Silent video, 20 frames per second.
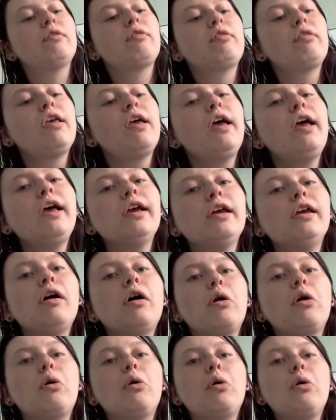Say
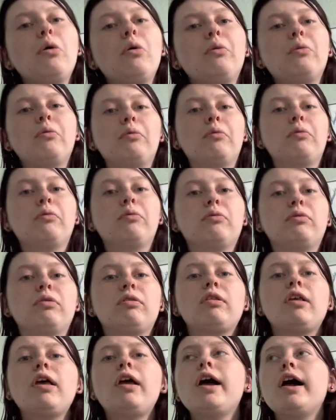oh, mm,
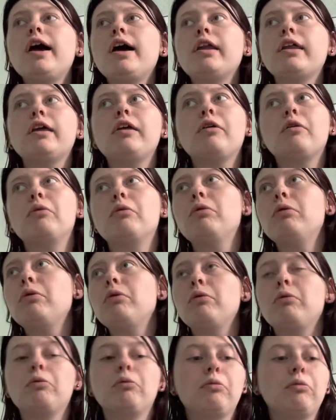sorry, oh,
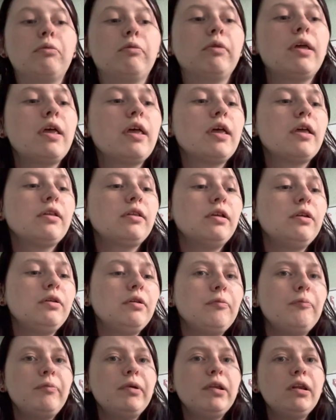mm. turn
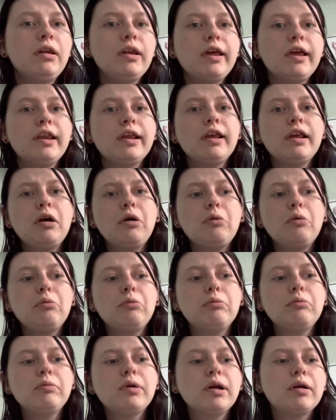up and let it
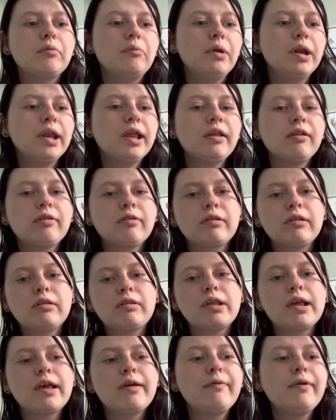on. Blast
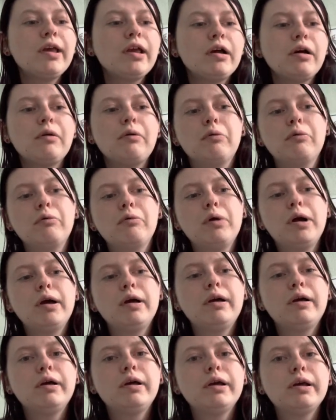it, baby,
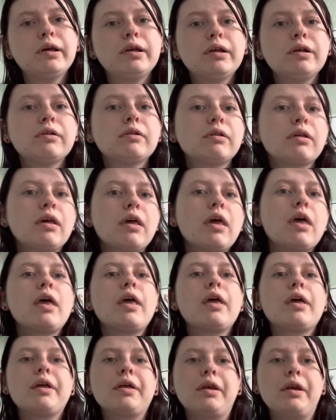alright.
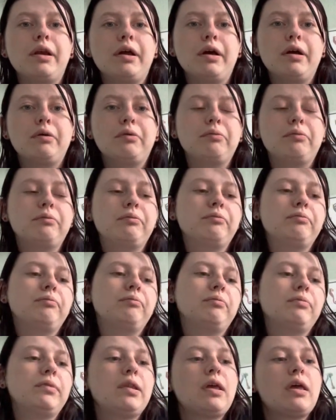
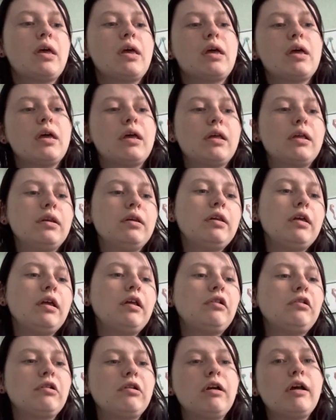Now,
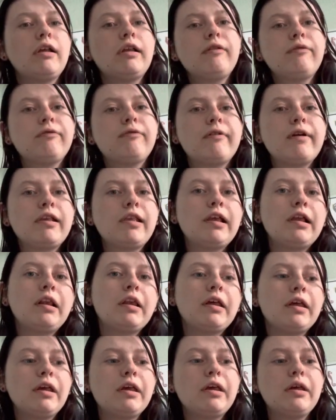The child is freezing
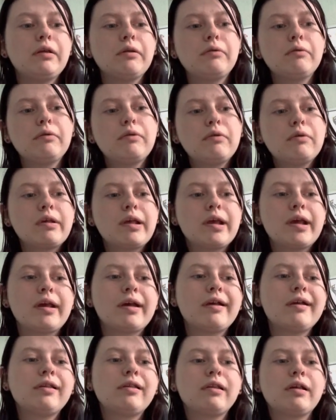and
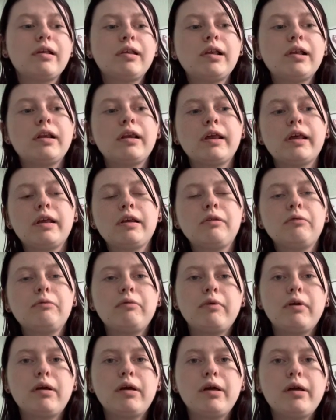it's just a little
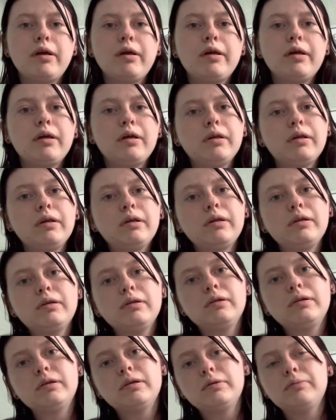
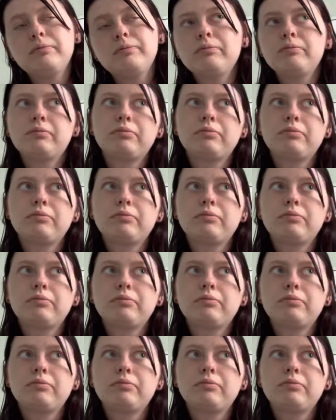rhyme.